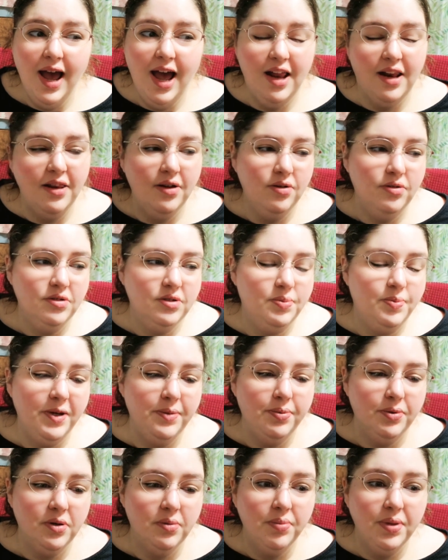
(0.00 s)
And there was
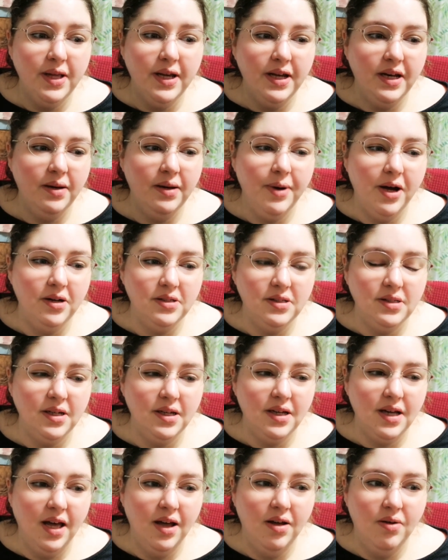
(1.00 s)
people complaining about it. It's
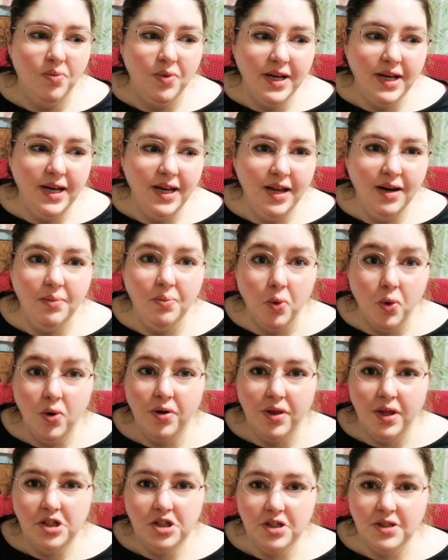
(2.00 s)
like, we need
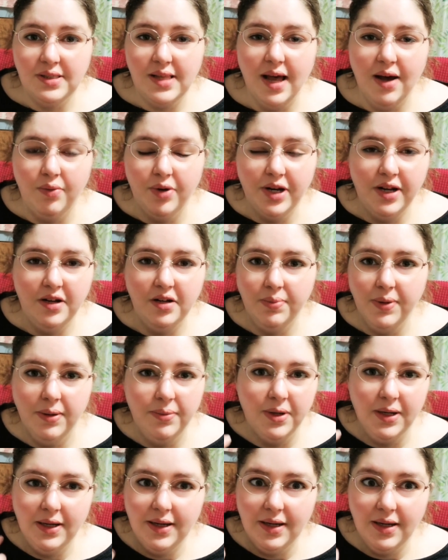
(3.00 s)
more than just that. We need to be
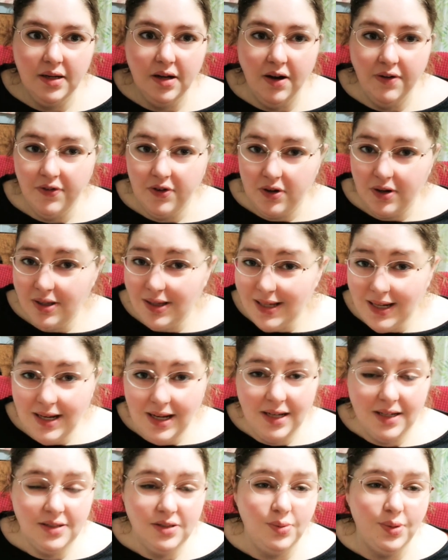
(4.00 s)
able to cover
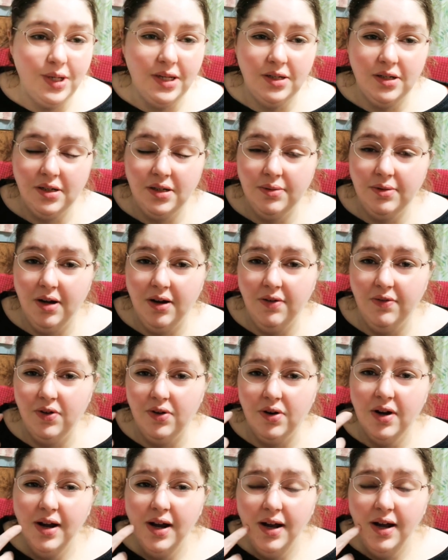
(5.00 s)
cleanings. We need to
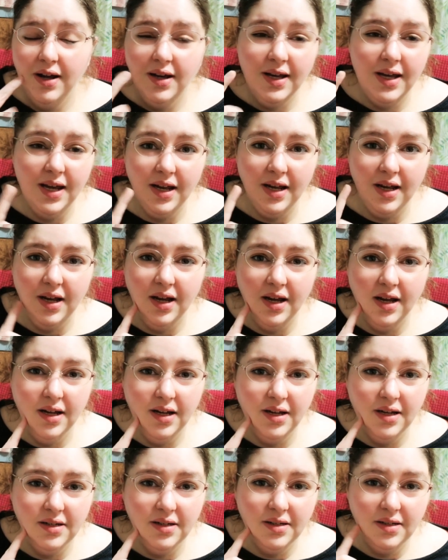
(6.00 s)
cover getting
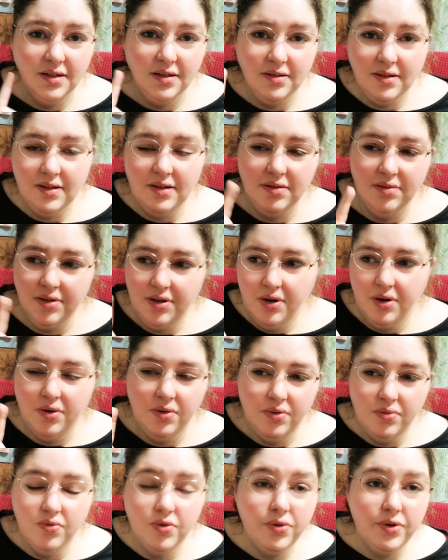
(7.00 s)

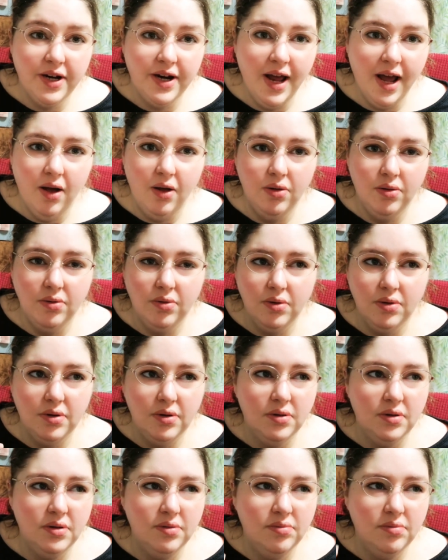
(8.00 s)
root canal,
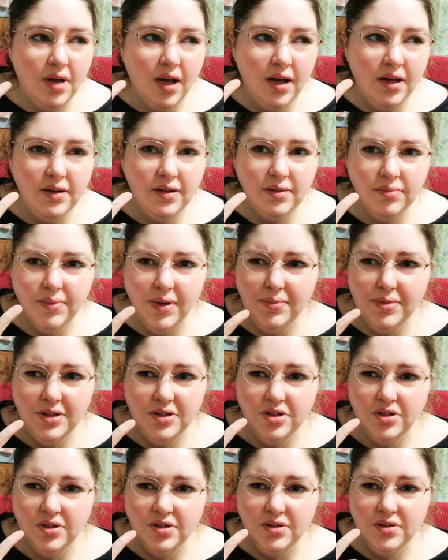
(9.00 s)
or
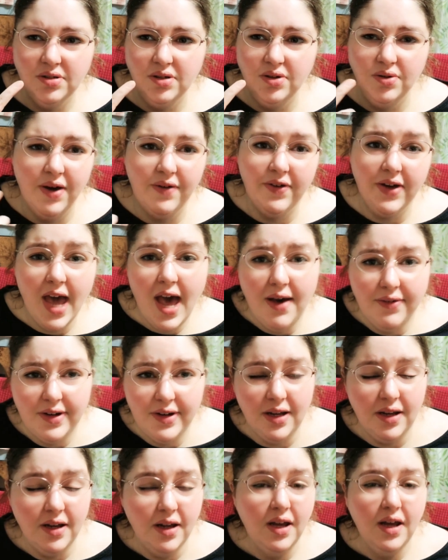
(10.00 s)
maybe just you have a
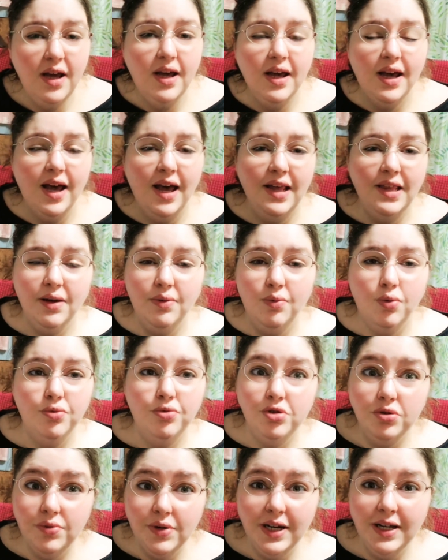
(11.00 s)
cavity. And they
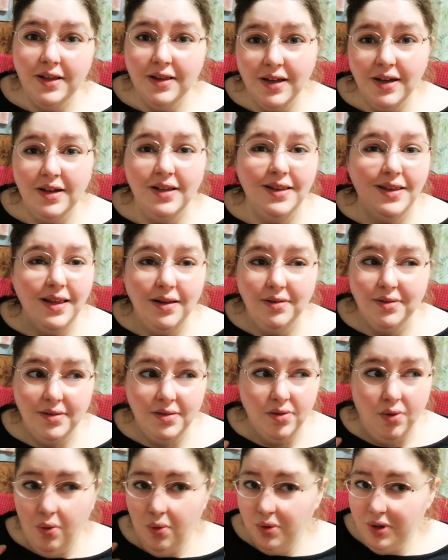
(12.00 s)
won't do anything. They'll
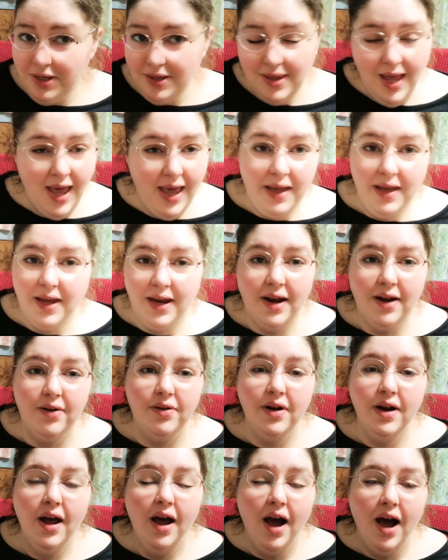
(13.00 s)
only take it
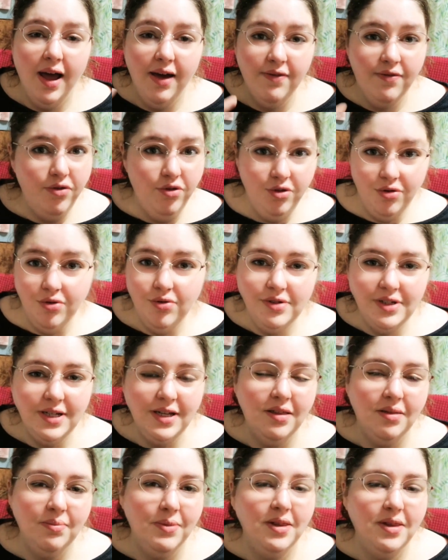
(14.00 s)
out. I have 2
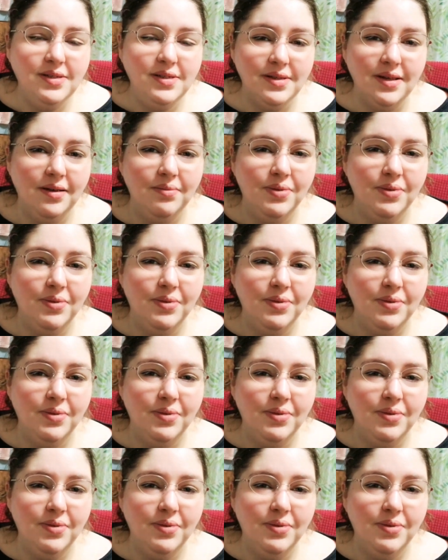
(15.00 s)
teeth missing